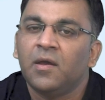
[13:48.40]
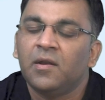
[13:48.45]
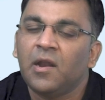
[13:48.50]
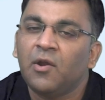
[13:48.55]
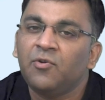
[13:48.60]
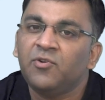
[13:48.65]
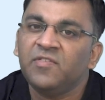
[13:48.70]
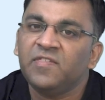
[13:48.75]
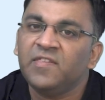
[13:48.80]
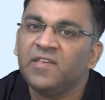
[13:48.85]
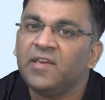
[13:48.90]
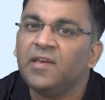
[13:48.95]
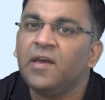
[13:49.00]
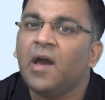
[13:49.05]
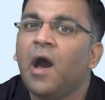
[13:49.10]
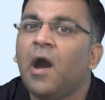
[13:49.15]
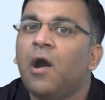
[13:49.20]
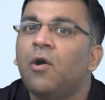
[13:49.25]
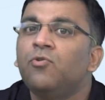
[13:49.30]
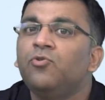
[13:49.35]
Now, to see
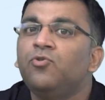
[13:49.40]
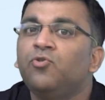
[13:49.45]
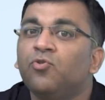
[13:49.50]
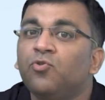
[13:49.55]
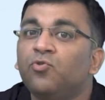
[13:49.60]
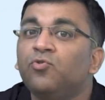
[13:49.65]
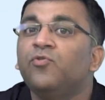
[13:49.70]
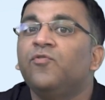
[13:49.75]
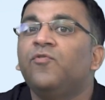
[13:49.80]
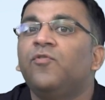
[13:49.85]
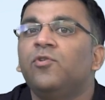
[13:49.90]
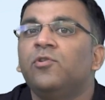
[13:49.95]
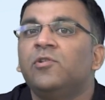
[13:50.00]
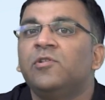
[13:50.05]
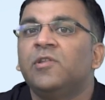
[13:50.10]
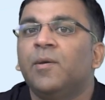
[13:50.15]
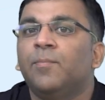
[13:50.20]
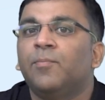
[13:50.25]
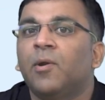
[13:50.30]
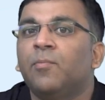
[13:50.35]
how
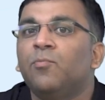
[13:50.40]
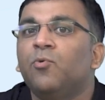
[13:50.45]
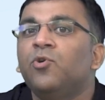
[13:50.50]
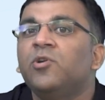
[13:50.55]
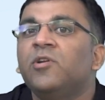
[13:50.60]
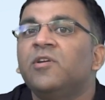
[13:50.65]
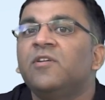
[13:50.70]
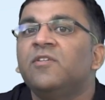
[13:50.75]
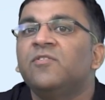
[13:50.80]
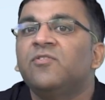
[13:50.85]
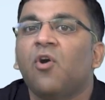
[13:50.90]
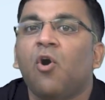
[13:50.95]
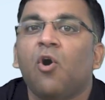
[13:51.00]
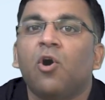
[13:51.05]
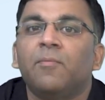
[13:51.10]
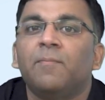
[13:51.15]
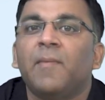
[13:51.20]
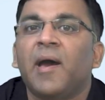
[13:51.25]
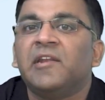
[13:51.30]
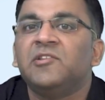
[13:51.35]
truthful the promoters
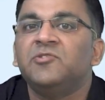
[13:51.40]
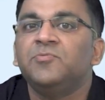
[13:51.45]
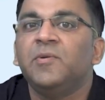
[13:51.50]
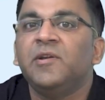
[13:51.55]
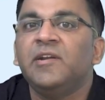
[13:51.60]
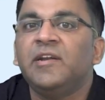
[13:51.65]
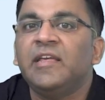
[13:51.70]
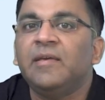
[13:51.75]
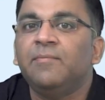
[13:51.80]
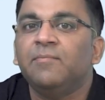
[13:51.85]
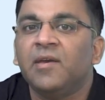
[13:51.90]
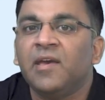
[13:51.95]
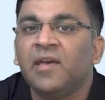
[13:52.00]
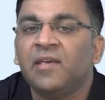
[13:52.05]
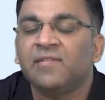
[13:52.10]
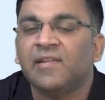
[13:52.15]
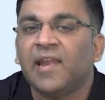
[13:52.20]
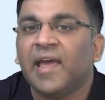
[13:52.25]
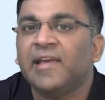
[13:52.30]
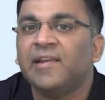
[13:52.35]
or management team
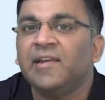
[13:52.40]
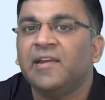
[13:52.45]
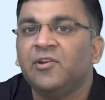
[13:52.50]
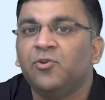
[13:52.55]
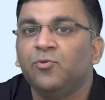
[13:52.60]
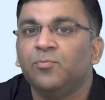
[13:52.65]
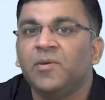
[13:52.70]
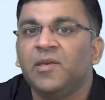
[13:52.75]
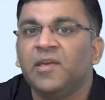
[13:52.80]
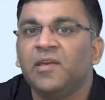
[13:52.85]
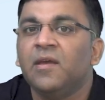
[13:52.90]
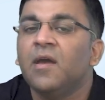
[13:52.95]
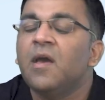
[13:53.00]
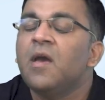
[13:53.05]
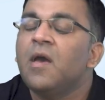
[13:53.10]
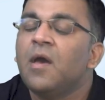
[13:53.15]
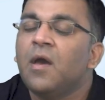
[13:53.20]
is likely to be,